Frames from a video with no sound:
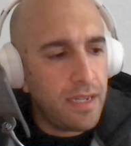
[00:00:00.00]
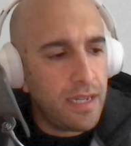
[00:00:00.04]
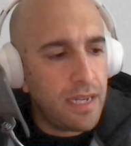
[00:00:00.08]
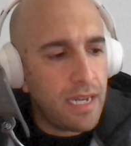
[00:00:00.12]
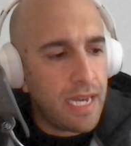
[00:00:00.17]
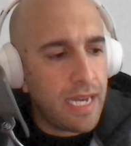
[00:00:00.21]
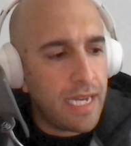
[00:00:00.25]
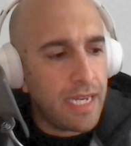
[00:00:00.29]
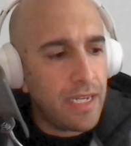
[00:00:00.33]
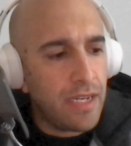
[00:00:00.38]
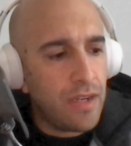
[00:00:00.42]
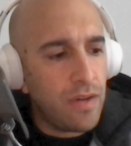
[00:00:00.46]

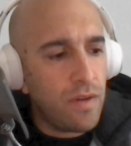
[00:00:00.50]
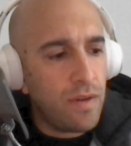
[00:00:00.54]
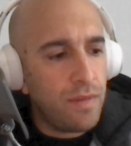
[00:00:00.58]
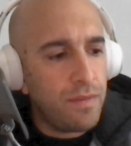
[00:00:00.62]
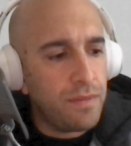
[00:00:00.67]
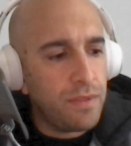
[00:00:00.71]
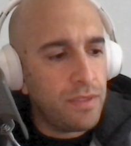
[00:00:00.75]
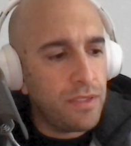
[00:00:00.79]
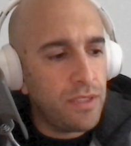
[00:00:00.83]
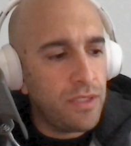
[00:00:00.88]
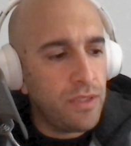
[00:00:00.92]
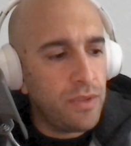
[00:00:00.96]
I know
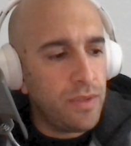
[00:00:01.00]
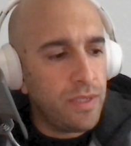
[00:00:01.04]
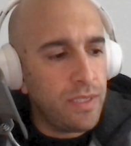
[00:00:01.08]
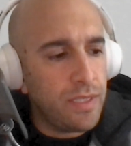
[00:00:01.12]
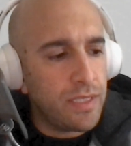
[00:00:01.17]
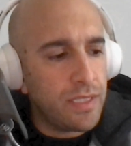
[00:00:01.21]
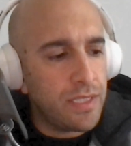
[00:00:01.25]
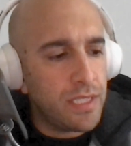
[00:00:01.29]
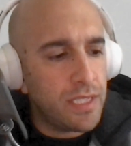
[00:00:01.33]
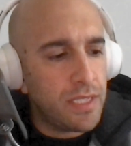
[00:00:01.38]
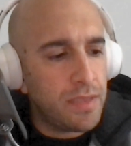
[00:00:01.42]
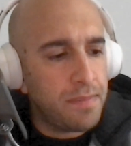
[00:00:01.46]
I'm doing
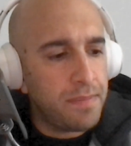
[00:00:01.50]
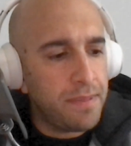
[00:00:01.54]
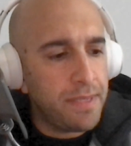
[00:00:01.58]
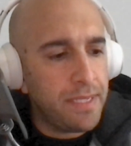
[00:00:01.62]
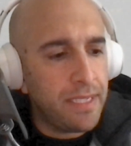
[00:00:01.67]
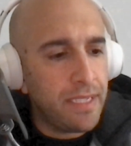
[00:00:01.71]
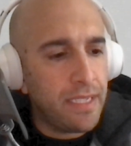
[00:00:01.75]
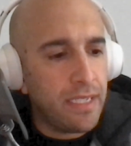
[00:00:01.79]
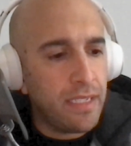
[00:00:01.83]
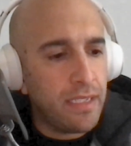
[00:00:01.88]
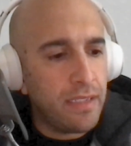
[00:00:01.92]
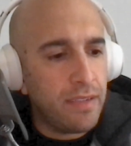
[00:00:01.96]
a
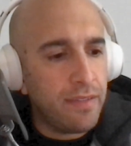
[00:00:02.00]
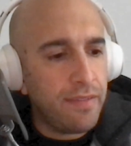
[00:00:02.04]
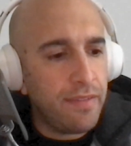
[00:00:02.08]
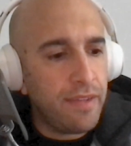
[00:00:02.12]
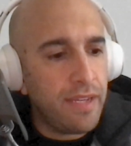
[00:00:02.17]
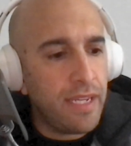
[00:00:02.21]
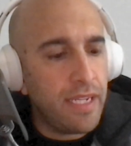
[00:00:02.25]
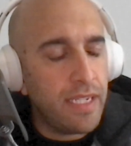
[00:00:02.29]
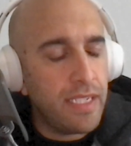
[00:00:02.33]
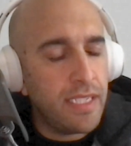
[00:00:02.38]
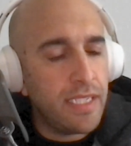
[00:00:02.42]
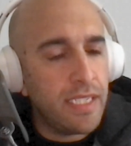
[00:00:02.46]
speaking
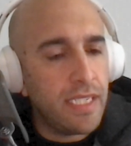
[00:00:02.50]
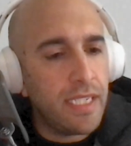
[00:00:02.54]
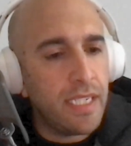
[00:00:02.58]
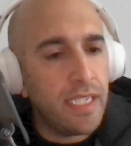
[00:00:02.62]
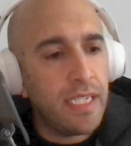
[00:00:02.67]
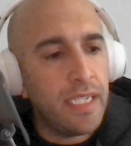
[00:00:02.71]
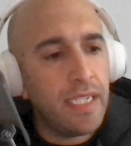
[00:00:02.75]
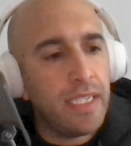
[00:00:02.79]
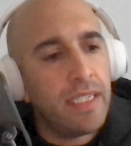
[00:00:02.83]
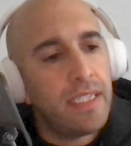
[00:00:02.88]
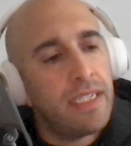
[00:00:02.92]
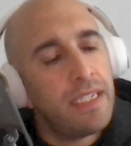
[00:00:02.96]
event
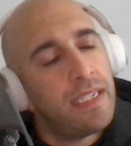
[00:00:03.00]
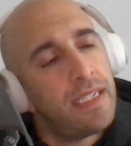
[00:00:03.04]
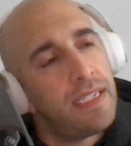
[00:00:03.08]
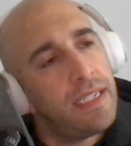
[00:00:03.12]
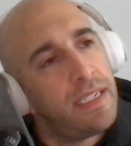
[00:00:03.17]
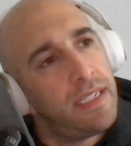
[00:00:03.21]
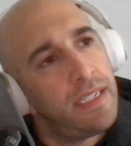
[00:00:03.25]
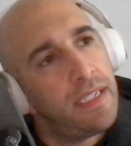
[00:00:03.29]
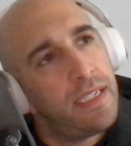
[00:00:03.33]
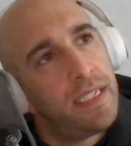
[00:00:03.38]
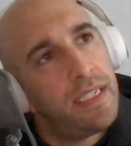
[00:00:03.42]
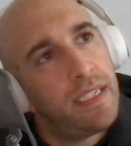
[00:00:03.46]

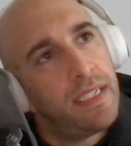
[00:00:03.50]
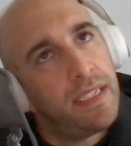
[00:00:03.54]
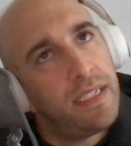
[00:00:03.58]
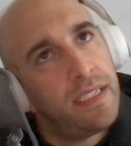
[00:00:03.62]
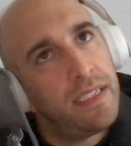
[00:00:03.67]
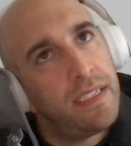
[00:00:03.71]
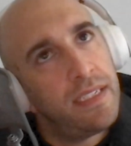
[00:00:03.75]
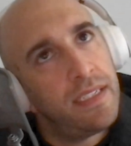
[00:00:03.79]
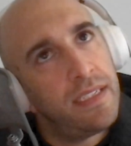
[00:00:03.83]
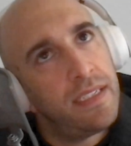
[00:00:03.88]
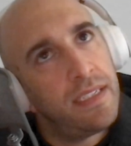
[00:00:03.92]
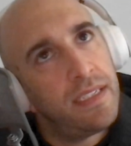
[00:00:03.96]
in
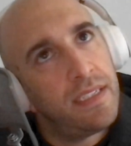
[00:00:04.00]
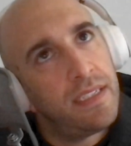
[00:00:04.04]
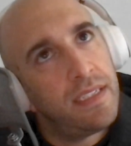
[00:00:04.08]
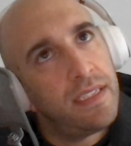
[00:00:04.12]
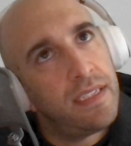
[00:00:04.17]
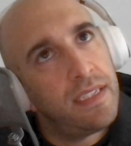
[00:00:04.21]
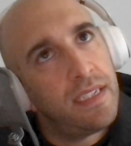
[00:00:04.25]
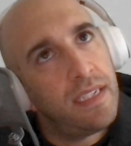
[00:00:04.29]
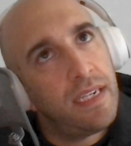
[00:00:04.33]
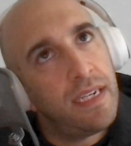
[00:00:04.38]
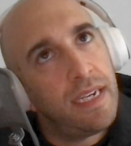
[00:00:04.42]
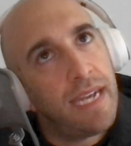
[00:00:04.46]

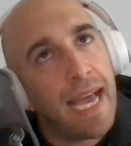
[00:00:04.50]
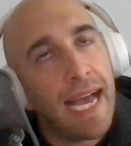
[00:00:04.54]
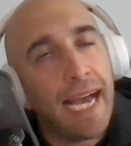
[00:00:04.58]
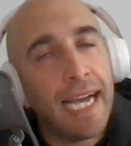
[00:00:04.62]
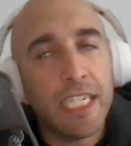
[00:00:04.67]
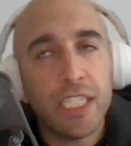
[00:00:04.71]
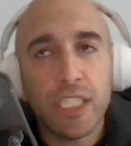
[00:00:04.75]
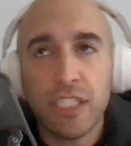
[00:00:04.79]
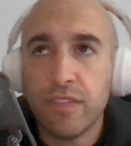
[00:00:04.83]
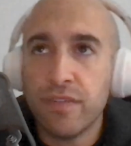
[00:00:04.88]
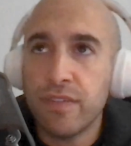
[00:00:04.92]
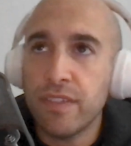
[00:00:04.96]

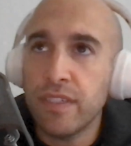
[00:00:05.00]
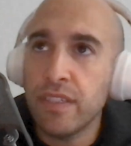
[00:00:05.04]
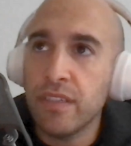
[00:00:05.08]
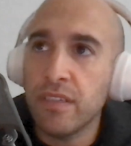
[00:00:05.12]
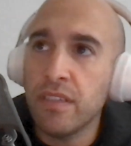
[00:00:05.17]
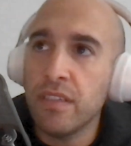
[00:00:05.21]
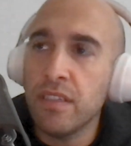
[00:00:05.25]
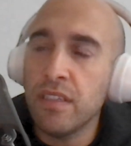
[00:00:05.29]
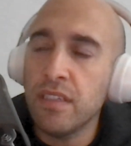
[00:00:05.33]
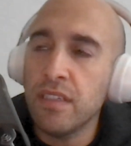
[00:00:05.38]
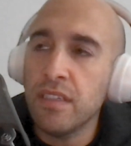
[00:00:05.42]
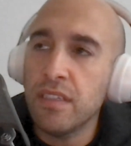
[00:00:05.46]

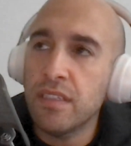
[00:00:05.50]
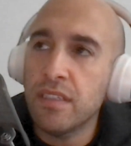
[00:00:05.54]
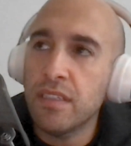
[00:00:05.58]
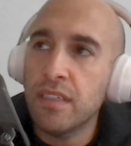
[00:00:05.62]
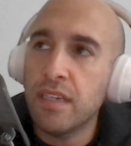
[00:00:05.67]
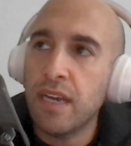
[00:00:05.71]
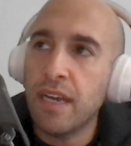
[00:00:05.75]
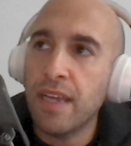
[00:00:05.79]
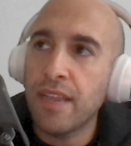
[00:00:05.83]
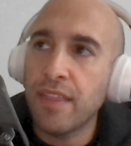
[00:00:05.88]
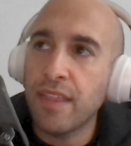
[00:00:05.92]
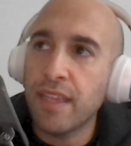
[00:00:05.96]
Nashville,
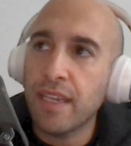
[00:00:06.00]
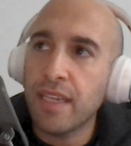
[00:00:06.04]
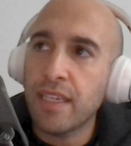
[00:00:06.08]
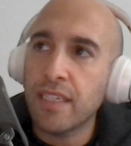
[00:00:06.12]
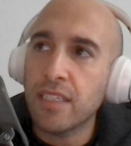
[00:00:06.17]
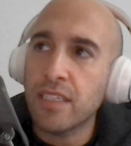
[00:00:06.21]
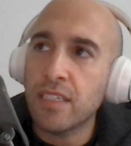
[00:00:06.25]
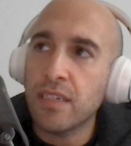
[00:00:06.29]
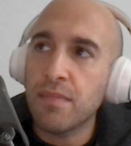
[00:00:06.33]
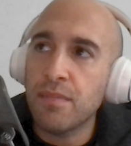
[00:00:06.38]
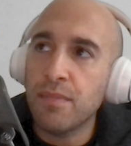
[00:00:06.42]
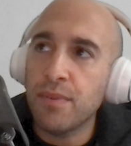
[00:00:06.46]
I think at
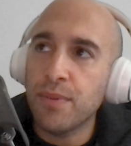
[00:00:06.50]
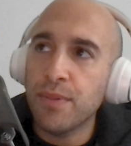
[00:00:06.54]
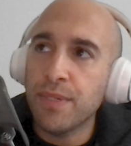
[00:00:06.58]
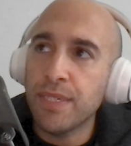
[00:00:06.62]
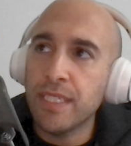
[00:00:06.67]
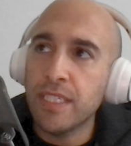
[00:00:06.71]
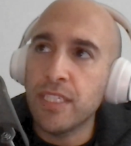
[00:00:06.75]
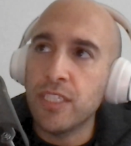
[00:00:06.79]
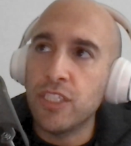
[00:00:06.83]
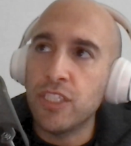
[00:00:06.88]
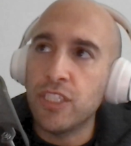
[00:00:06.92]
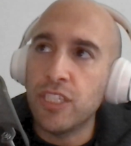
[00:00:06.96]
some point
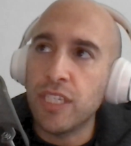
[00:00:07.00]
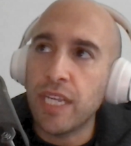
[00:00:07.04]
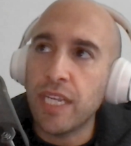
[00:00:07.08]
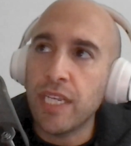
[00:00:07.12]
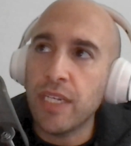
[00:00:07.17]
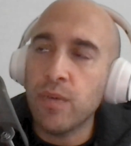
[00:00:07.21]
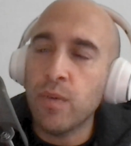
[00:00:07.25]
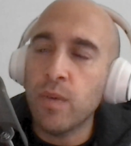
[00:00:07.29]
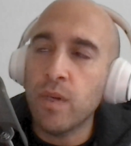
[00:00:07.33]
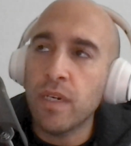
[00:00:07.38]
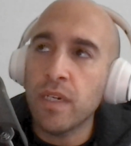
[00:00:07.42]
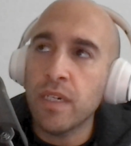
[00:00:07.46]
in
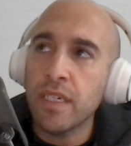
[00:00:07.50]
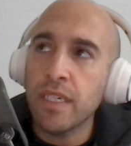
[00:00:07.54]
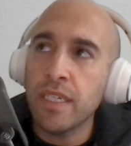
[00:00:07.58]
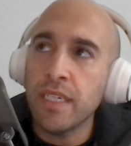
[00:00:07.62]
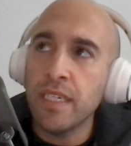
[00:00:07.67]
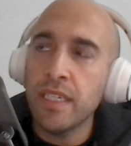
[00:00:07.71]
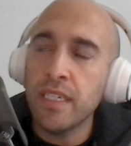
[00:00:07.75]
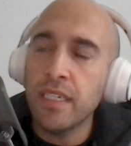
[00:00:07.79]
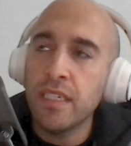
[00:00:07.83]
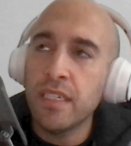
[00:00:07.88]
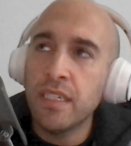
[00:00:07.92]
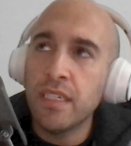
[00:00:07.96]
January.